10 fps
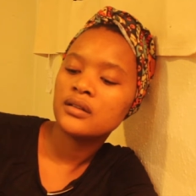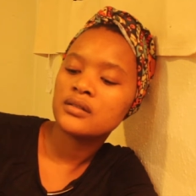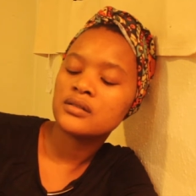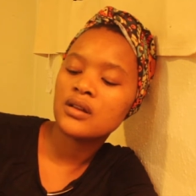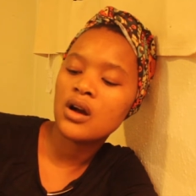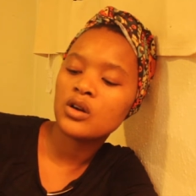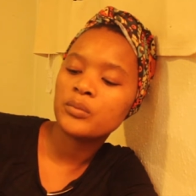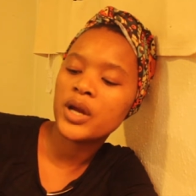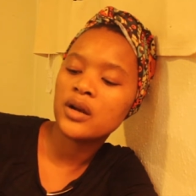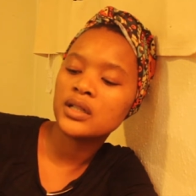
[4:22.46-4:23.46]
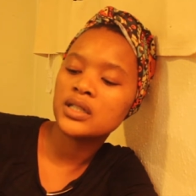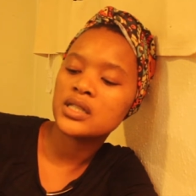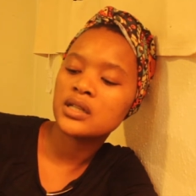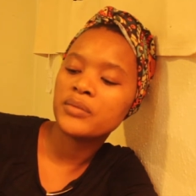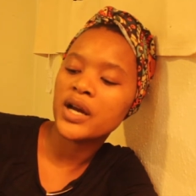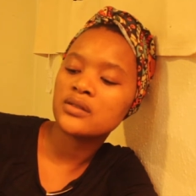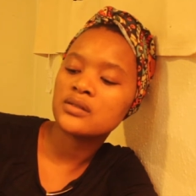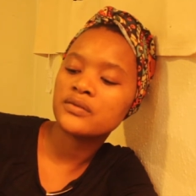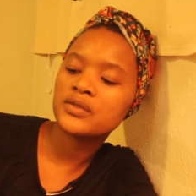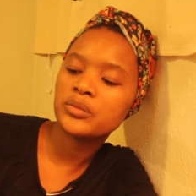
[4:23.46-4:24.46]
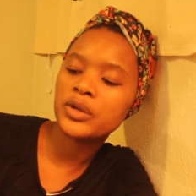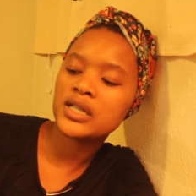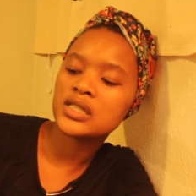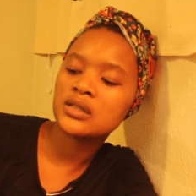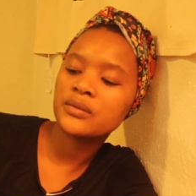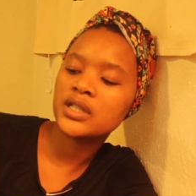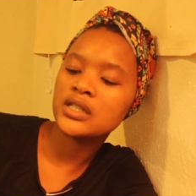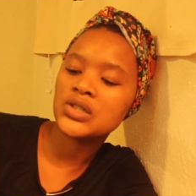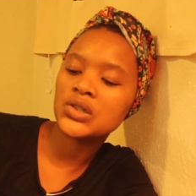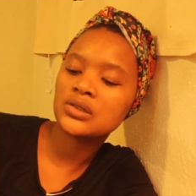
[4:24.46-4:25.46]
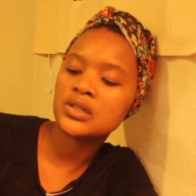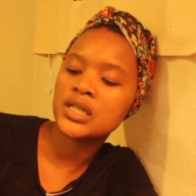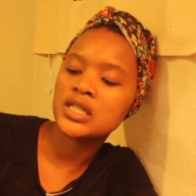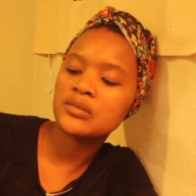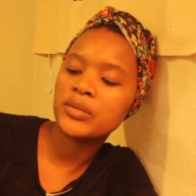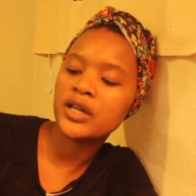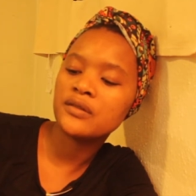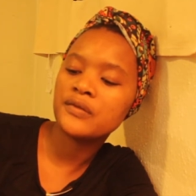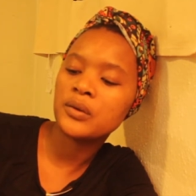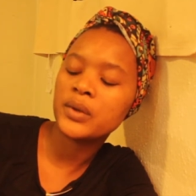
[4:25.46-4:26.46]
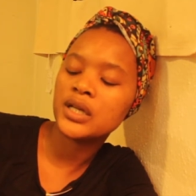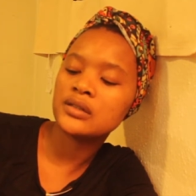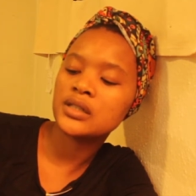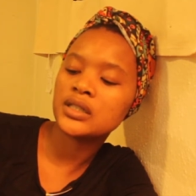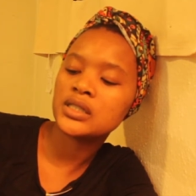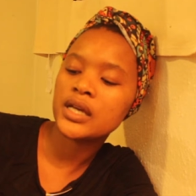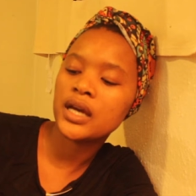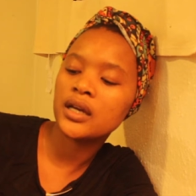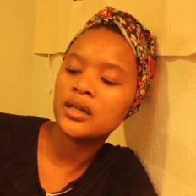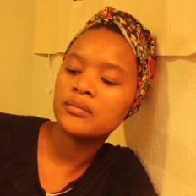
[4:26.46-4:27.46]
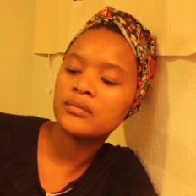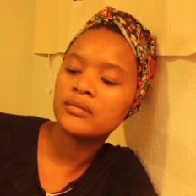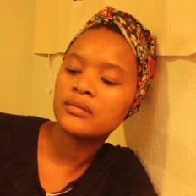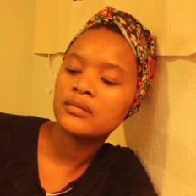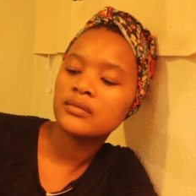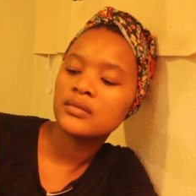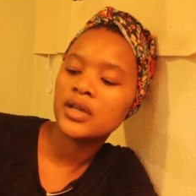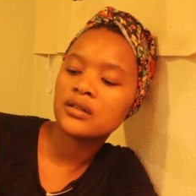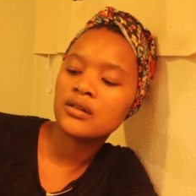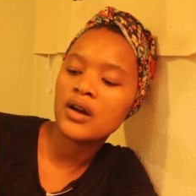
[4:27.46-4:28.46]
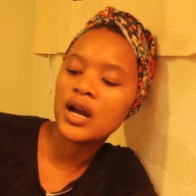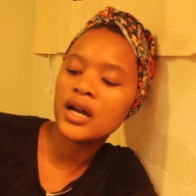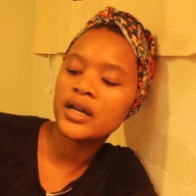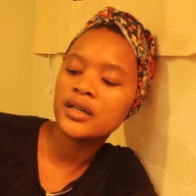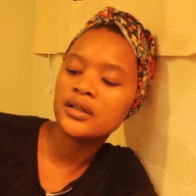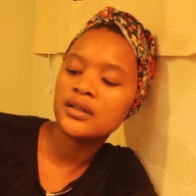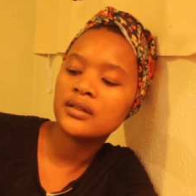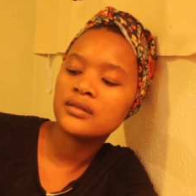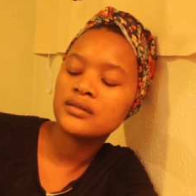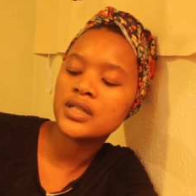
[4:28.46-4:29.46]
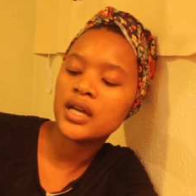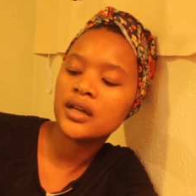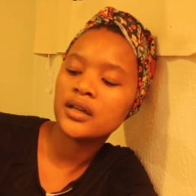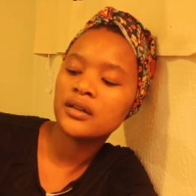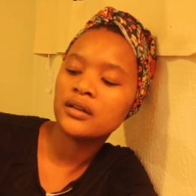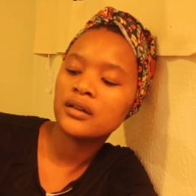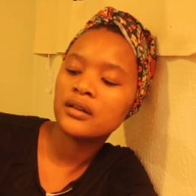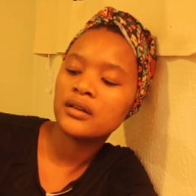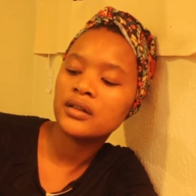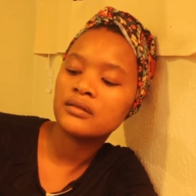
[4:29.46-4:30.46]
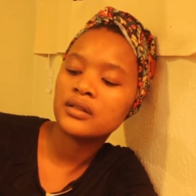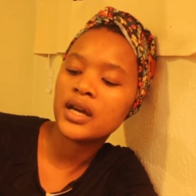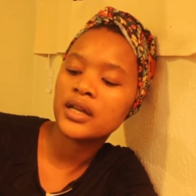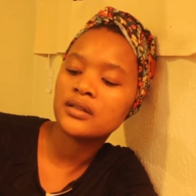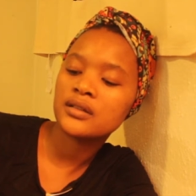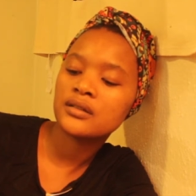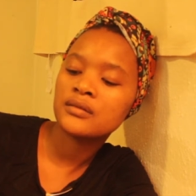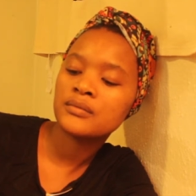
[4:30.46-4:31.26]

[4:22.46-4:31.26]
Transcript: his long paralytic bouts of depression when he took to his bed for weeks at a time and cried day and night.